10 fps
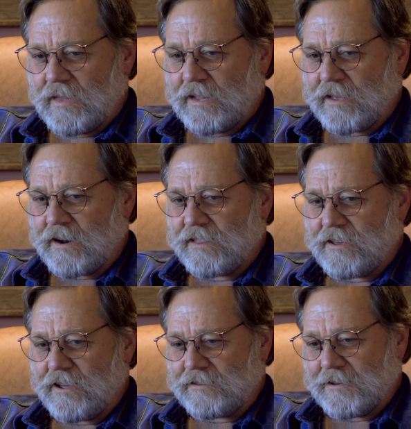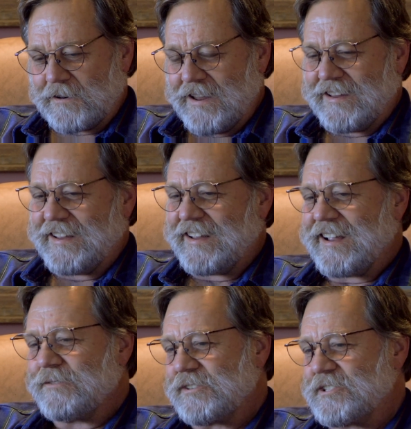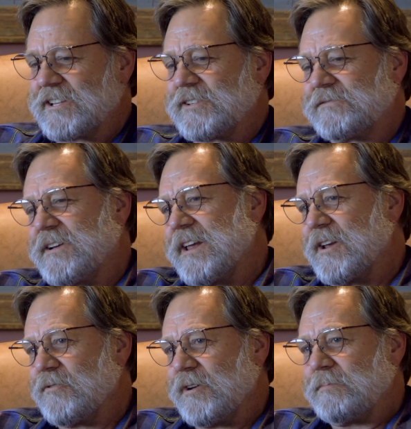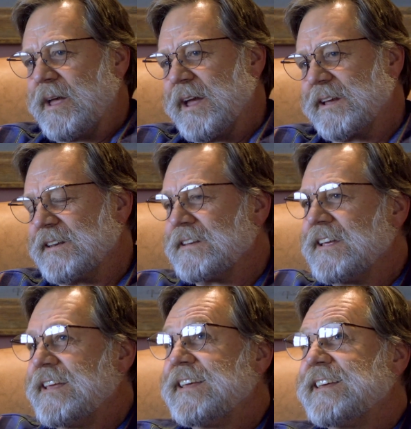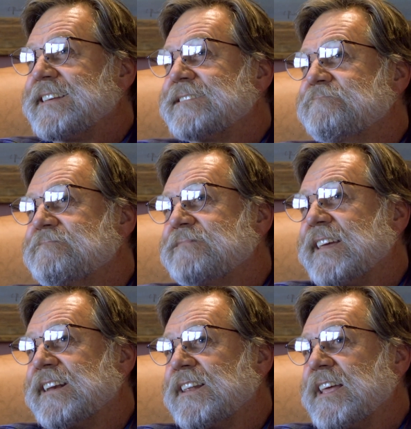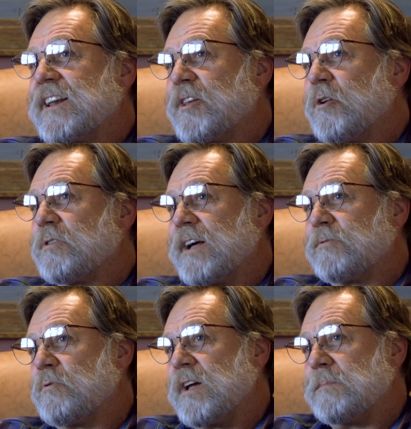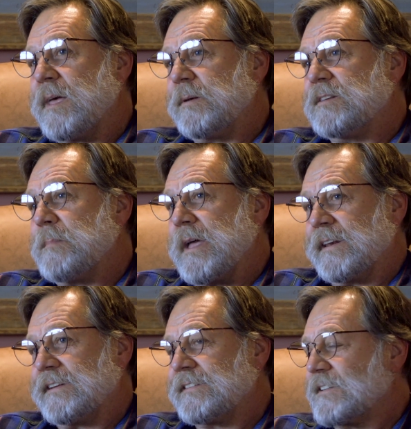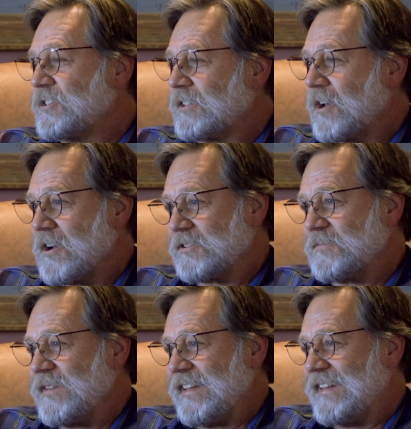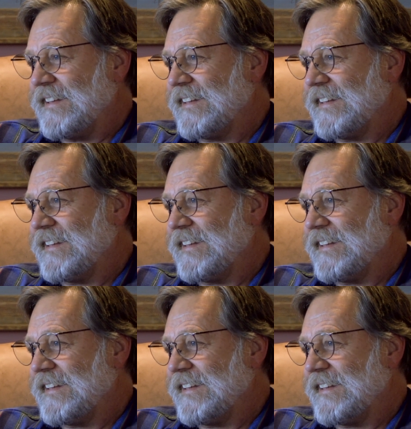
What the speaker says: I thought that I was justified in going back and in a low-level way, maybe demanding that she talk to me.